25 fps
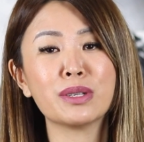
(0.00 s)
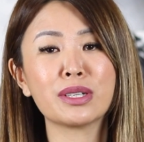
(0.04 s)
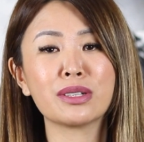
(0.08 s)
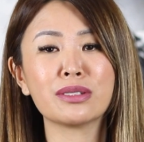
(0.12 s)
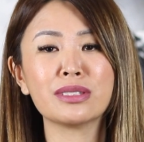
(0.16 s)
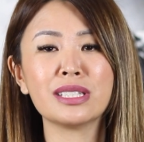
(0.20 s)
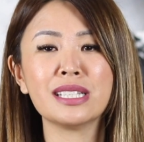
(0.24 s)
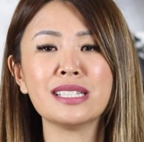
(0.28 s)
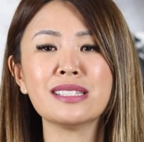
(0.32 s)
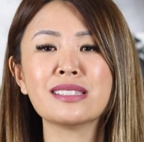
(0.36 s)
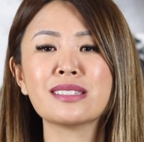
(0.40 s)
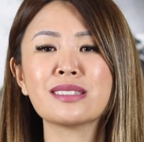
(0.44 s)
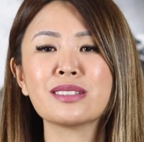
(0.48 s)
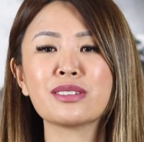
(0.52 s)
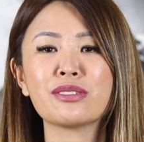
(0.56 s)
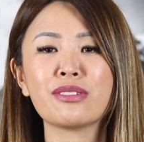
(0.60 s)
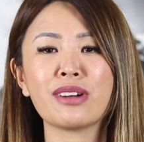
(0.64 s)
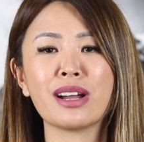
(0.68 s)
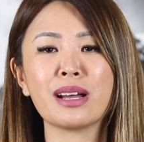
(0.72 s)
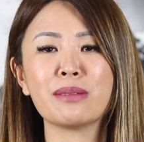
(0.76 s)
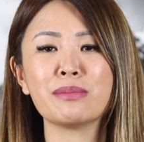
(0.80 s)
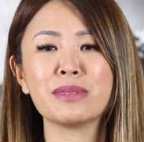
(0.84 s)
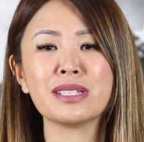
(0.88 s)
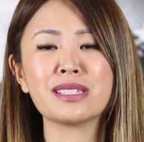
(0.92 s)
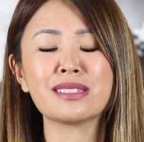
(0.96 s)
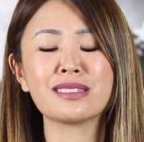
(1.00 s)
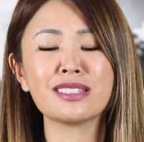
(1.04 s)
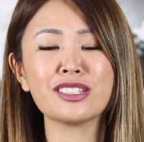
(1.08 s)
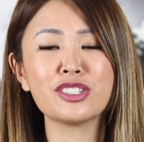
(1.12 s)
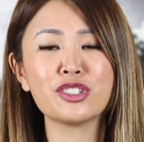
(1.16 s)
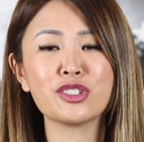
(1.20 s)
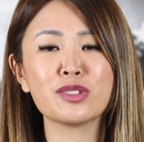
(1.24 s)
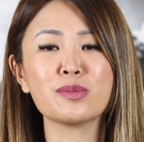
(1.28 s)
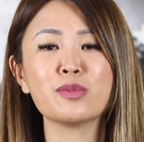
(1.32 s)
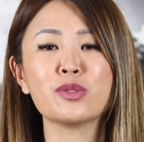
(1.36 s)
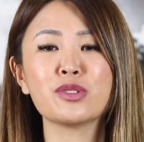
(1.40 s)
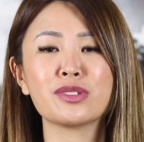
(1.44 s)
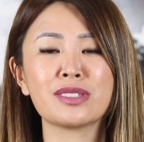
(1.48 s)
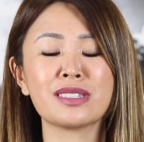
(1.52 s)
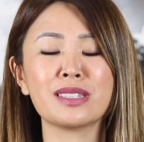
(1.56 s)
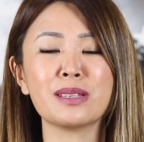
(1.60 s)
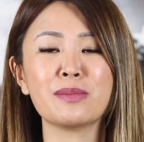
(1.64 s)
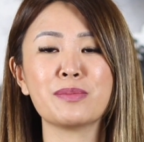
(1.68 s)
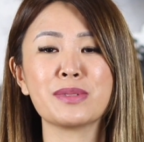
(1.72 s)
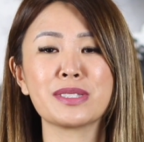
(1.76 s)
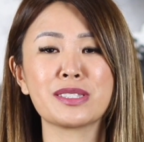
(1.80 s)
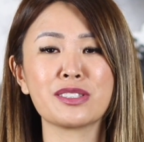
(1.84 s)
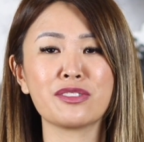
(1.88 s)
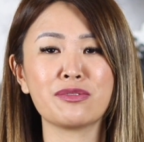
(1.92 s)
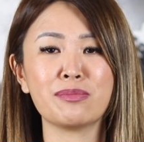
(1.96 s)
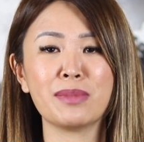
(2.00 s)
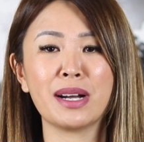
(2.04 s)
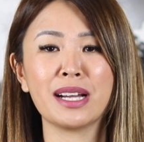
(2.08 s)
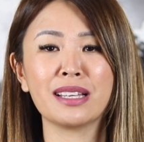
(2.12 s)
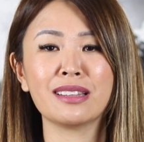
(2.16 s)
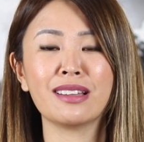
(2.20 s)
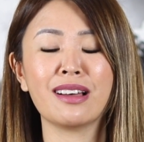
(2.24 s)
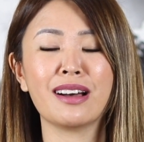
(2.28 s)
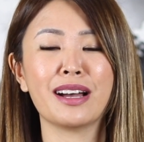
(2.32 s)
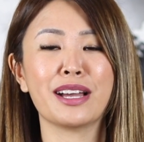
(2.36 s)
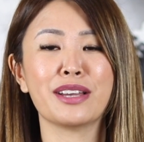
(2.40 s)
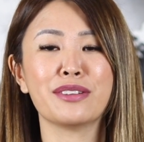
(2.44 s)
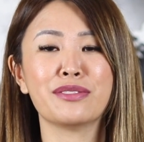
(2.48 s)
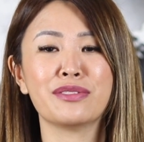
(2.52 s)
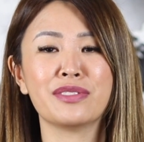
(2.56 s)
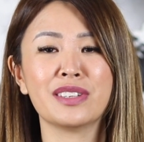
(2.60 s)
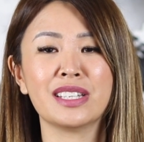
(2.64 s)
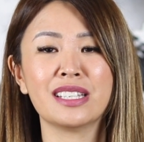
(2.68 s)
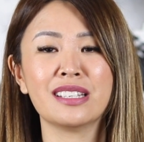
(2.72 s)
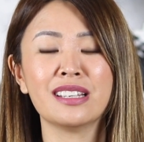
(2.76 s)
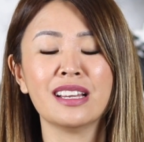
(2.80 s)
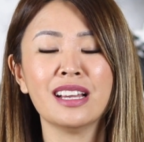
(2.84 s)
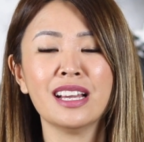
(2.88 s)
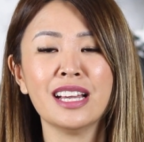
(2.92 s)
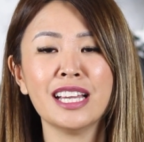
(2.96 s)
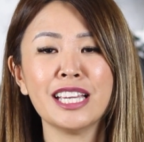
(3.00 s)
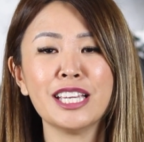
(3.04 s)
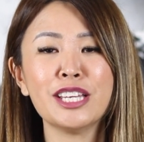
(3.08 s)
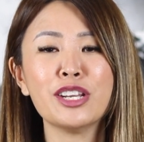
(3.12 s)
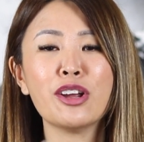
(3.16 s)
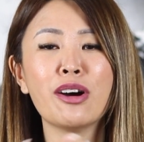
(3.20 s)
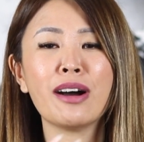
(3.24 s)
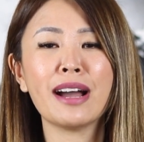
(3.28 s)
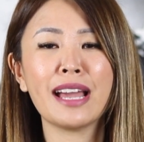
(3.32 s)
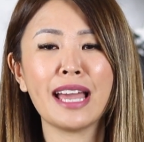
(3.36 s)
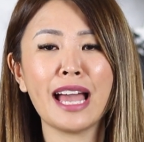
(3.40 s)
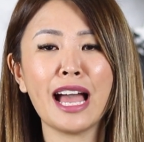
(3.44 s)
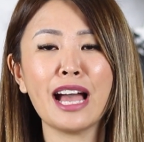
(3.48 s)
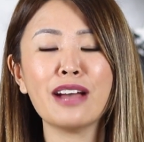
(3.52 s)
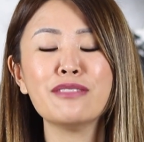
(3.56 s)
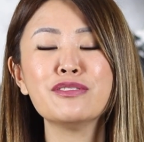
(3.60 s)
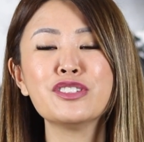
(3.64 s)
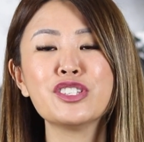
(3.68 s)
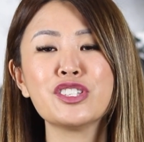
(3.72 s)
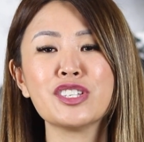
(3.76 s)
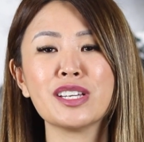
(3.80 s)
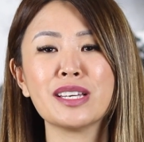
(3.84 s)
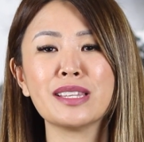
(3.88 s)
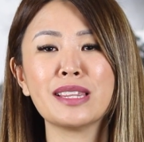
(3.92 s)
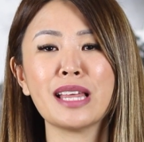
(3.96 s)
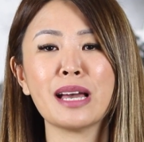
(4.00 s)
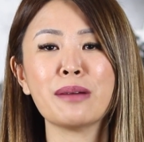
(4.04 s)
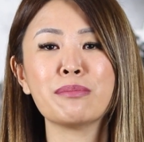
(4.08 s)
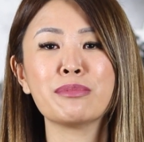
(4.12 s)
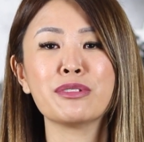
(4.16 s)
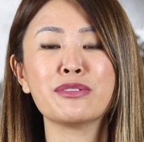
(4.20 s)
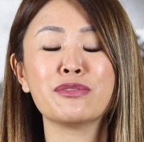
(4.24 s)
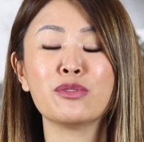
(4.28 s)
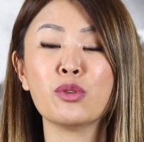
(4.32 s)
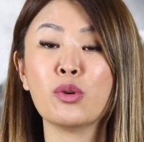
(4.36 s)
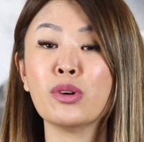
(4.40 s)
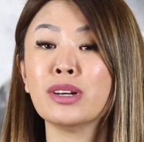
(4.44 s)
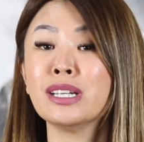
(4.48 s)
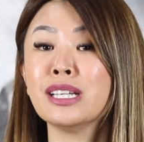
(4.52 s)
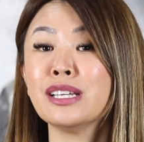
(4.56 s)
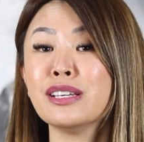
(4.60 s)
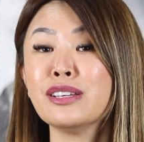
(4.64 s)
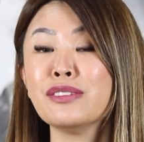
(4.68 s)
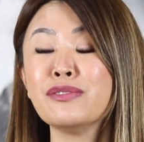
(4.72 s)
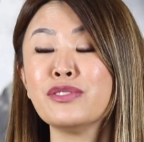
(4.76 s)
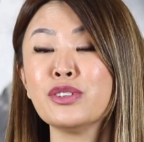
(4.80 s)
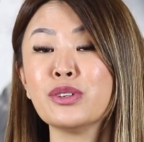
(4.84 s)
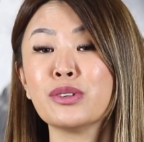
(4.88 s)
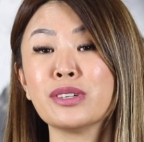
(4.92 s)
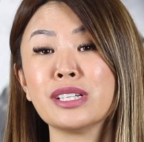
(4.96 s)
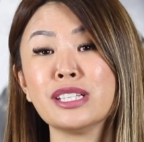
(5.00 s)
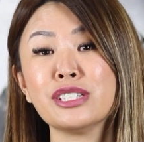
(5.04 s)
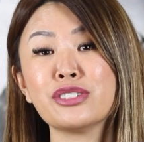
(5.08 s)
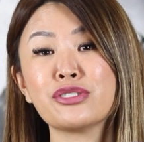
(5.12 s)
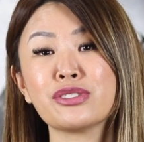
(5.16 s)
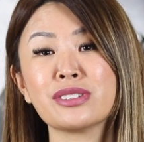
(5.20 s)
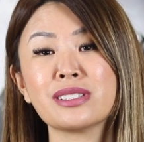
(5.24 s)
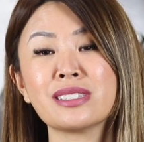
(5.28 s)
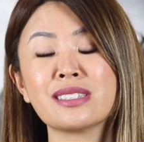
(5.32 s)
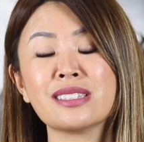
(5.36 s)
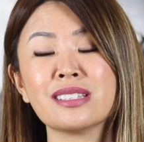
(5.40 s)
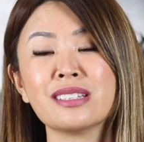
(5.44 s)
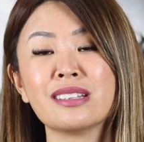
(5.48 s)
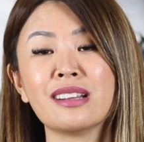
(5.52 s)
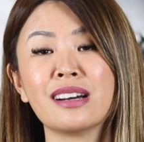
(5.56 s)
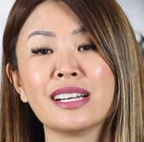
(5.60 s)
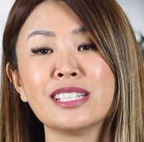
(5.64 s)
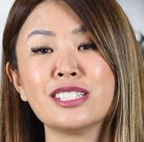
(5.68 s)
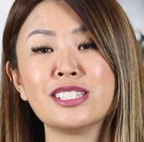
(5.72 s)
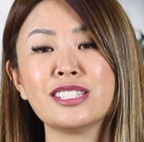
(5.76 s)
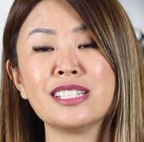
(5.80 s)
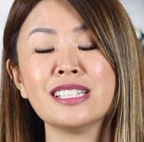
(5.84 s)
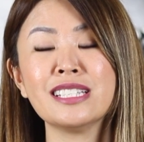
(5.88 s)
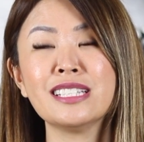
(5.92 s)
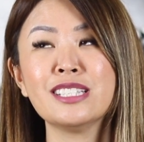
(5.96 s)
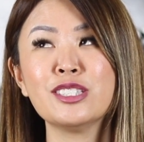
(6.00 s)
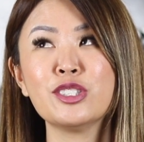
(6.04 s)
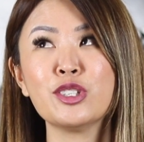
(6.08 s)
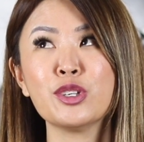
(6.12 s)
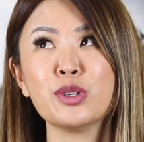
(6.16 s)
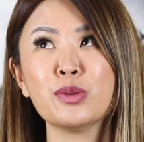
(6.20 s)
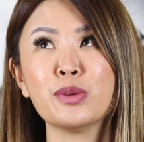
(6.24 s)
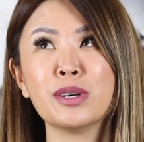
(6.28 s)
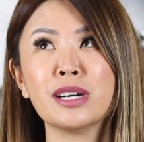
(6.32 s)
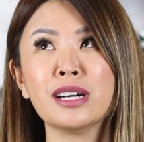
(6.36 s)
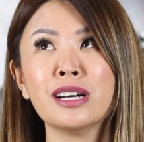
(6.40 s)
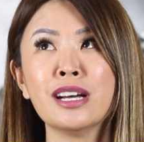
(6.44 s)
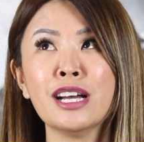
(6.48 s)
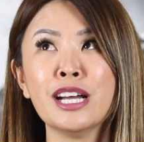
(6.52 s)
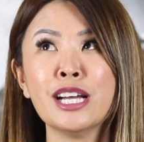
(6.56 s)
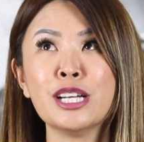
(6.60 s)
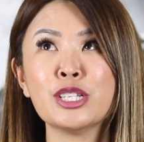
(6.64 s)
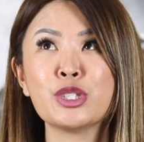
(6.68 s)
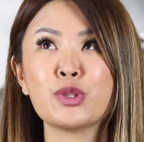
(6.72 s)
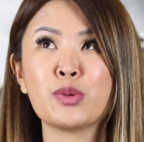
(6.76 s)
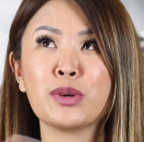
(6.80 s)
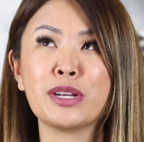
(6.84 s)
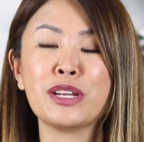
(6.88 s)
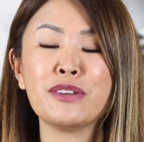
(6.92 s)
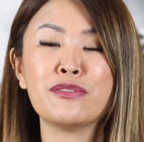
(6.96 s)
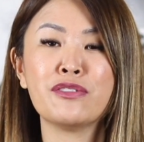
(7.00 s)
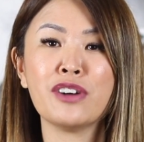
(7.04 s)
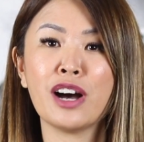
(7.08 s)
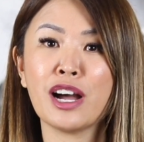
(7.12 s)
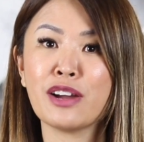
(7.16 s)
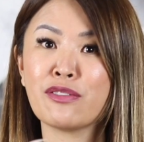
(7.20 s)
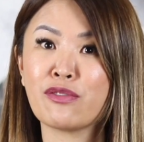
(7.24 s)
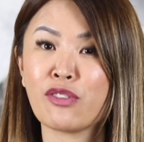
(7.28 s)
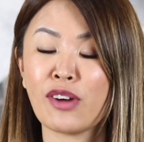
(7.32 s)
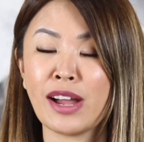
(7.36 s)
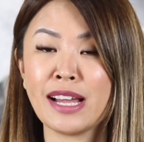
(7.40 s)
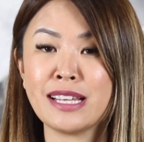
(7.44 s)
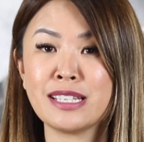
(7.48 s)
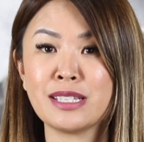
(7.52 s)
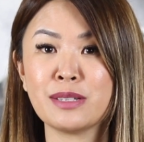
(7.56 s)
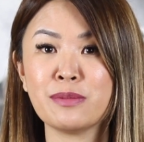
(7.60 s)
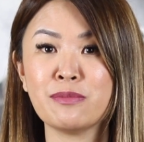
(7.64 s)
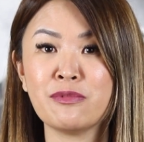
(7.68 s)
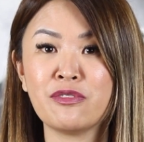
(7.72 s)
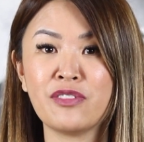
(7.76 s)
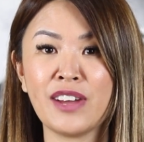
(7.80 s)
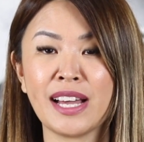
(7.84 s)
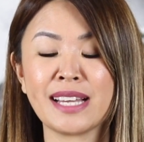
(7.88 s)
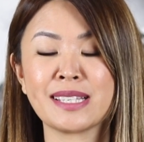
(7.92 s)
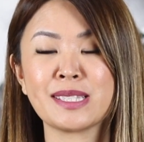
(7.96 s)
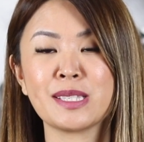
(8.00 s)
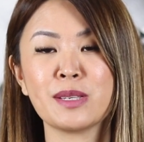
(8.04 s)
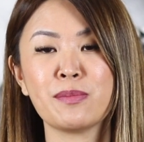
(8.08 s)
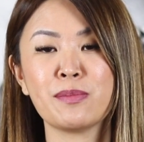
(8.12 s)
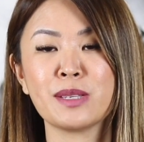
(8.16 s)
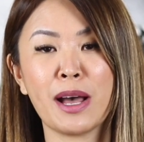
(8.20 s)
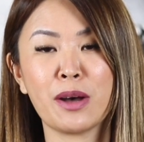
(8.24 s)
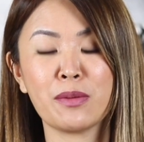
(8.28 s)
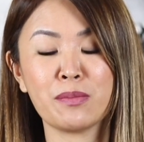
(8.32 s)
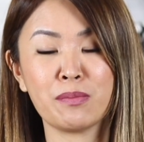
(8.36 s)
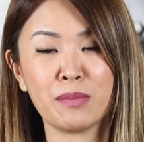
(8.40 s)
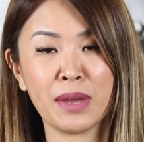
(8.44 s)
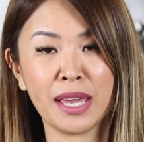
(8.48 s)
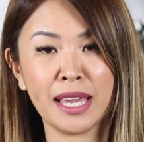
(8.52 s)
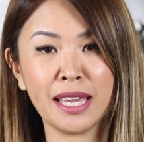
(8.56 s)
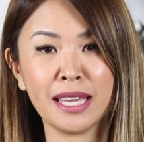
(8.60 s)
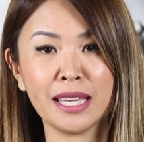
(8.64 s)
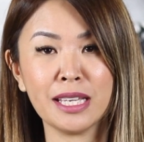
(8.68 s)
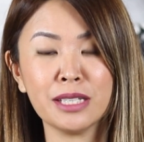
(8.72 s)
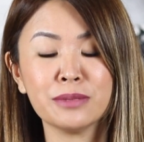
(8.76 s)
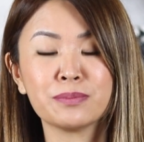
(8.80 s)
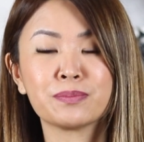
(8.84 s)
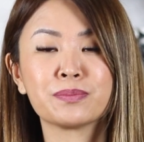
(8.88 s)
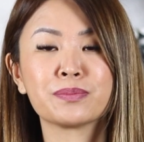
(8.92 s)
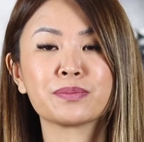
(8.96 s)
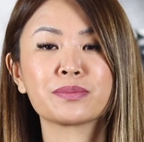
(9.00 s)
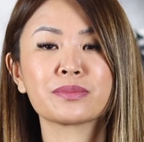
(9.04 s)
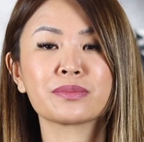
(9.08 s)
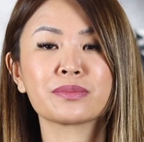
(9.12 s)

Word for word: but on Instagram, it's such small snippets of my life. And you know, I have shared that before, and if you're interested, I did do a 25 random facts about me